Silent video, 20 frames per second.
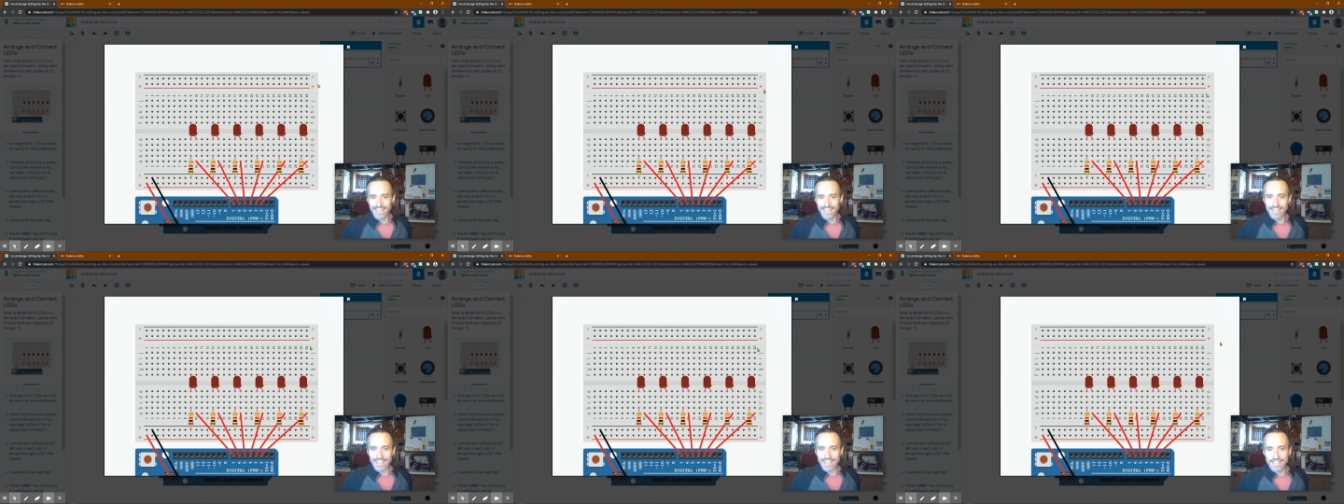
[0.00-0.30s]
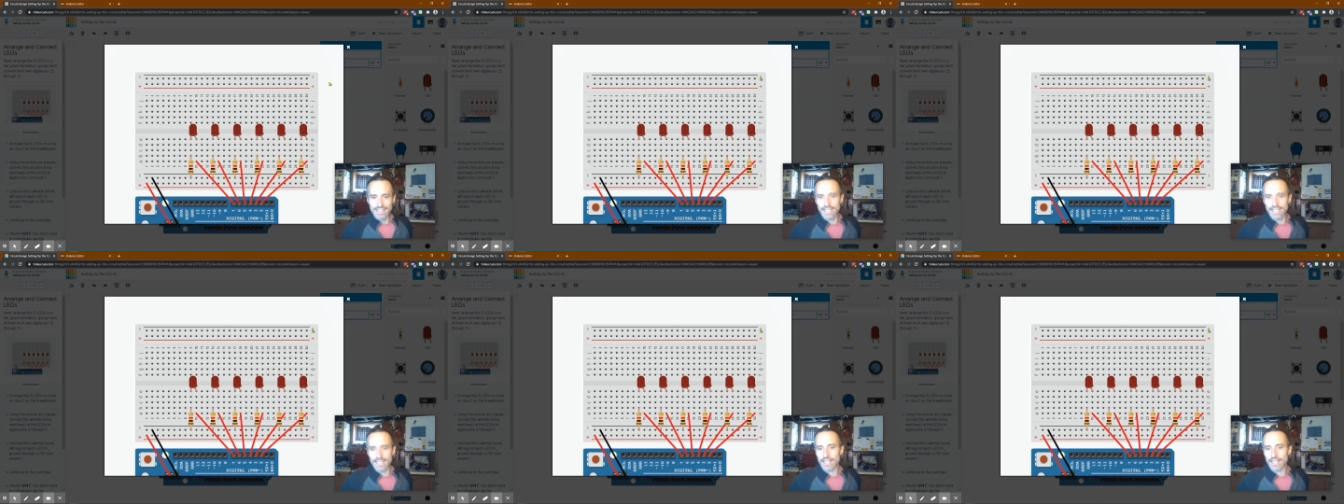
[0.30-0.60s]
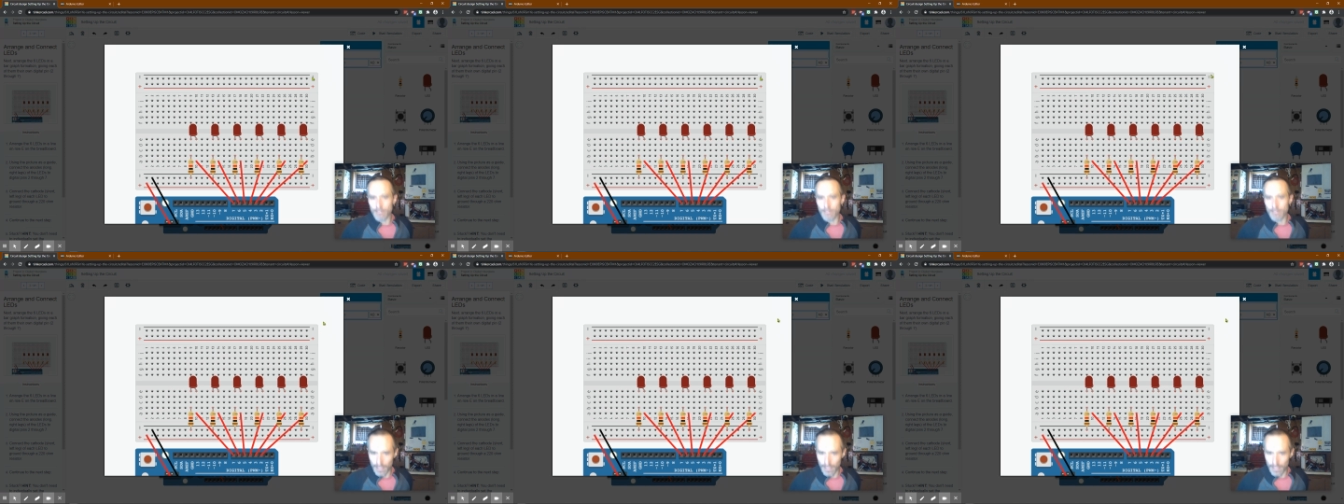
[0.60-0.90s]
didn't think
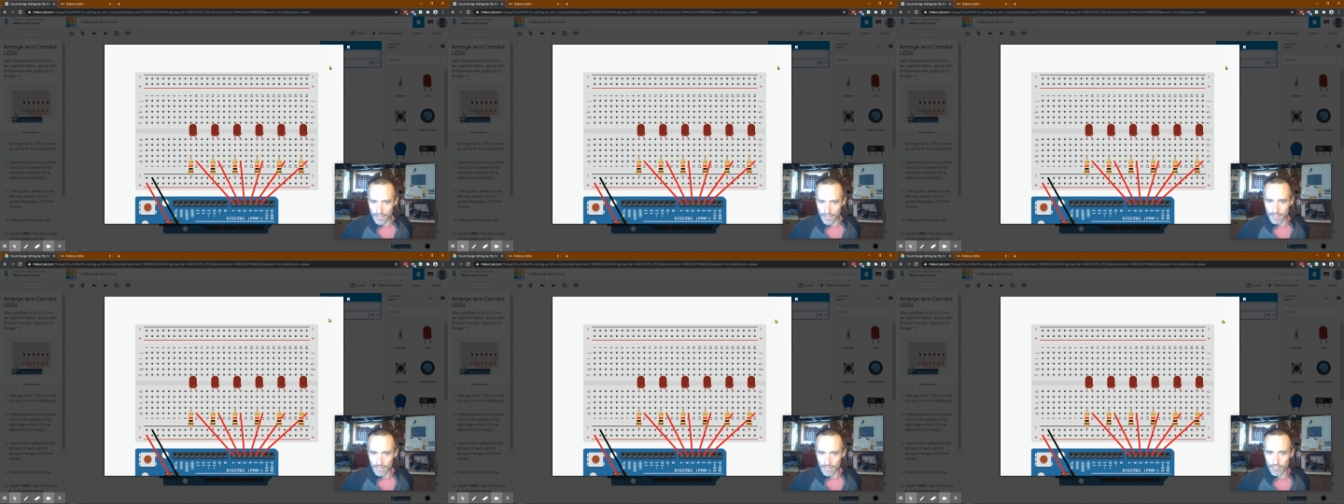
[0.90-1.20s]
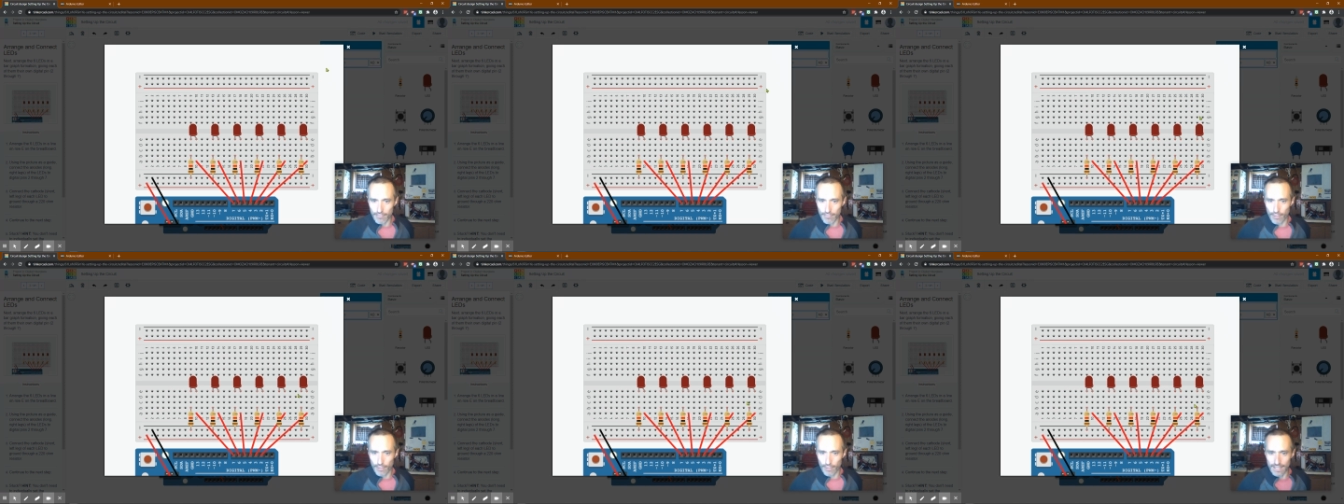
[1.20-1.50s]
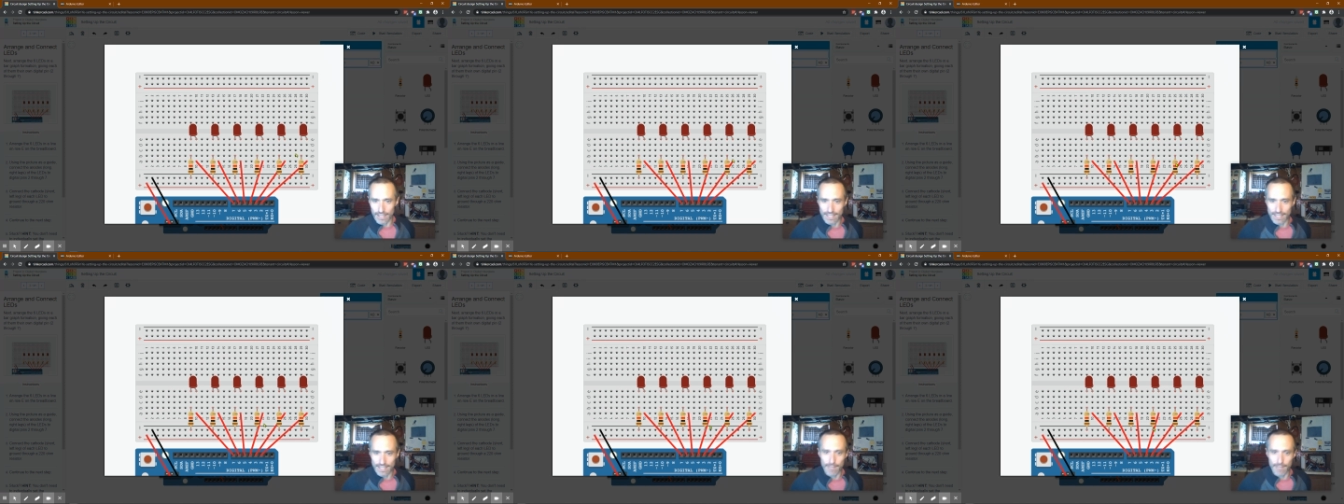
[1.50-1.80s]
about that before I
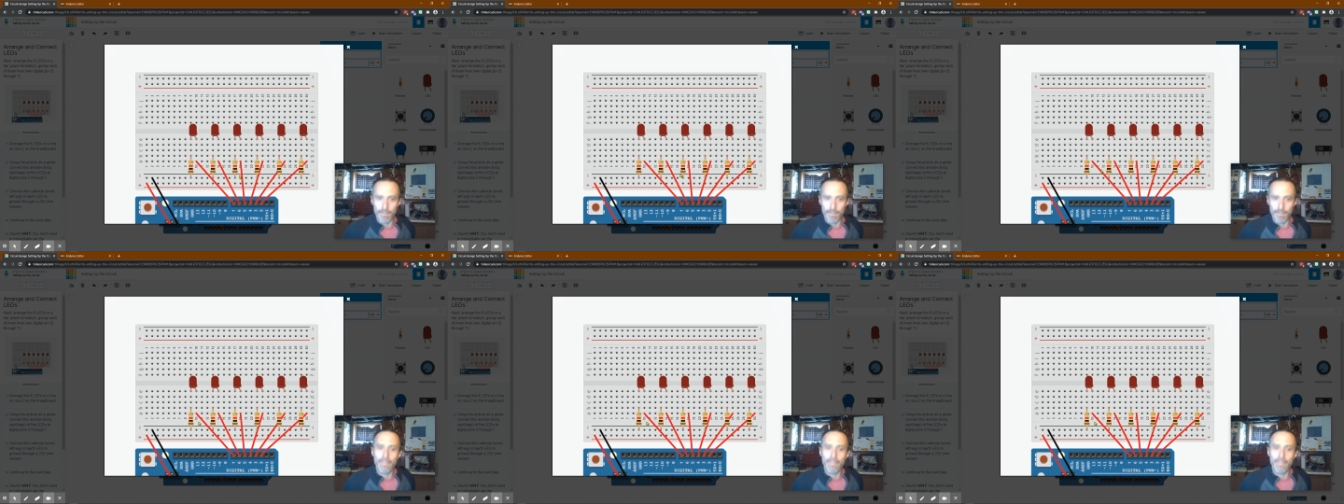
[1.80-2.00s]
did it.